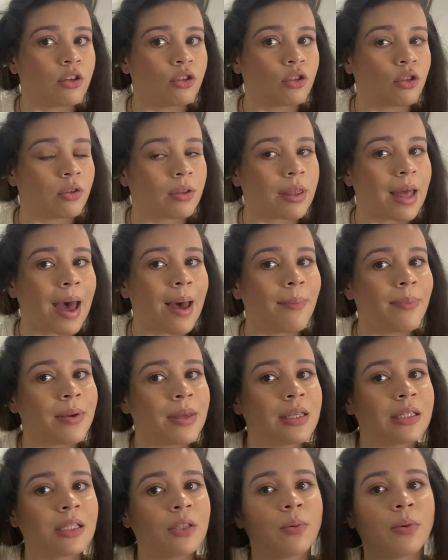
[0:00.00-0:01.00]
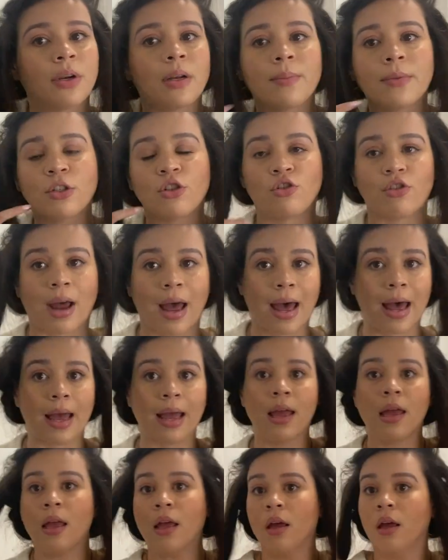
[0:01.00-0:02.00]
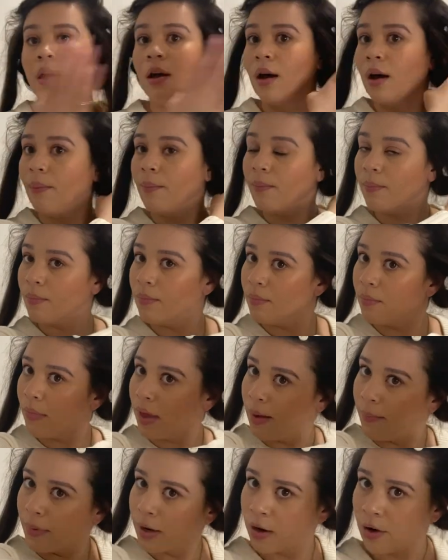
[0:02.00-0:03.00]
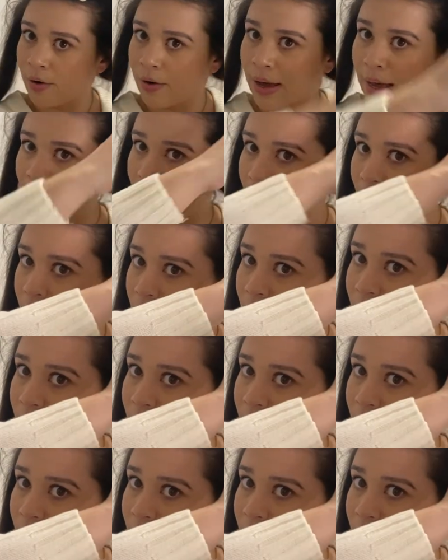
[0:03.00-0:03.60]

So that piece is pretty much dry. I'm gonna go ahead, you